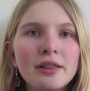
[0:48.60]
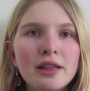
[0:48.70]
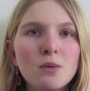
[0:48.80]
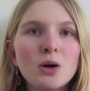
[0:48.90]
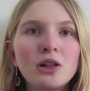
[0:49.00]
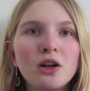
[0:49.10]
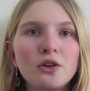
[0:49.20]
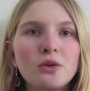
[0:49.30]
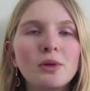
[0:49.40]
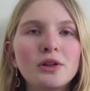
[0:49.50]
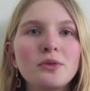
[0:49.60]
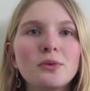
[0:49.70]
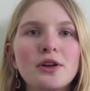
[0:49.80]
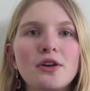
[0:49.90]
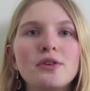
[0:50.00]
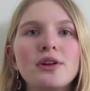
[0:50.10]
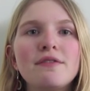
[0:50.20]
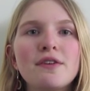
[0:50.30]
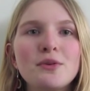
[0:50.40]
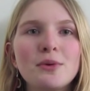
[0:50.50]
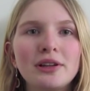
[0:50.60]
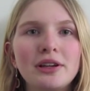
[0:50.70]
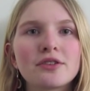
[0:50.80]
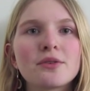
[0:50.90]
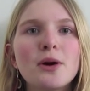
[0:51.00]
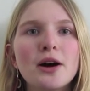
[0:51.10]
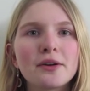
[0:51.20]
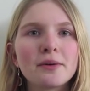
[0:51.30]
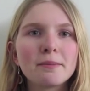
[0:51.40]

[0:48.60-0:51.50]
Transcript: That one load will use 151 liters of water.